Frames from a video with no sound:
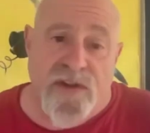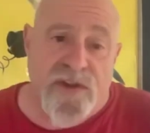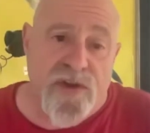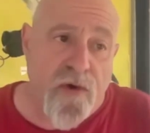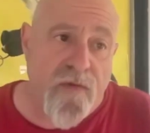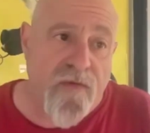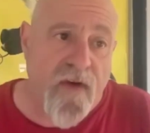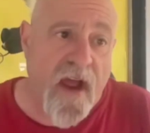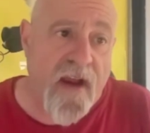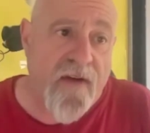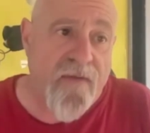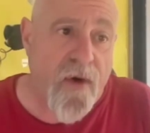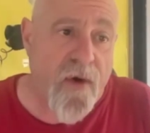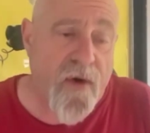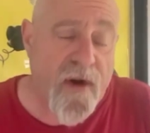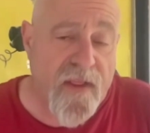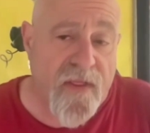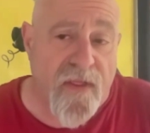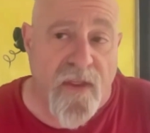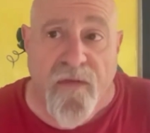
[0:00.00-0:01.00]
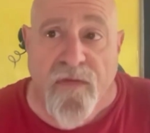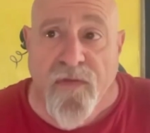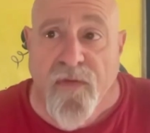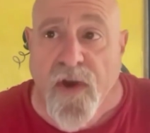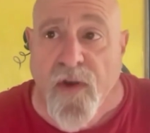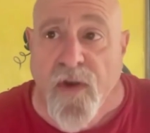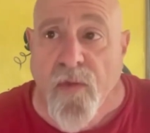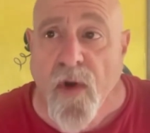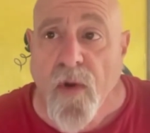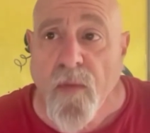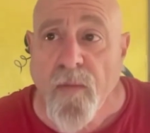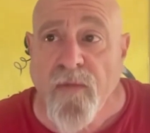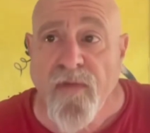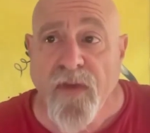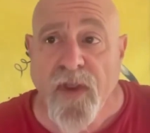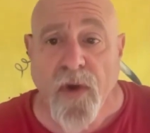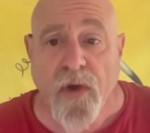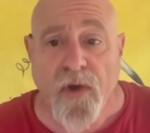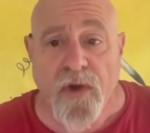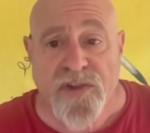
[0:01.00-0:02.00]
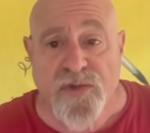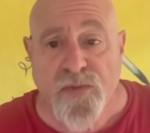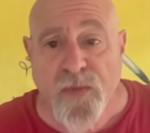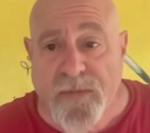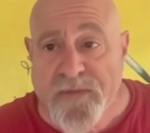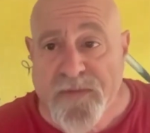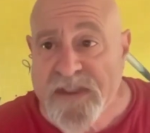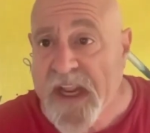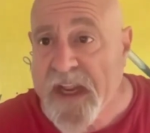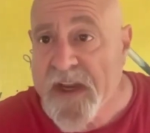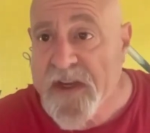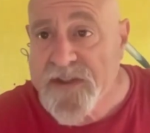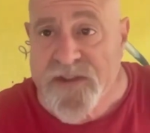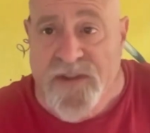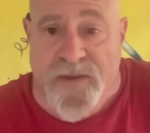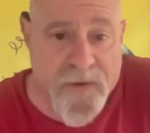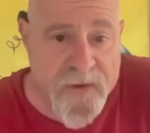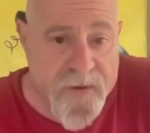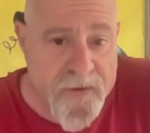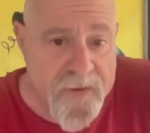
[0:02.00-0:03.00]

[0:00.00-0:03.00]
survivor in the free roam VR sweepstakes.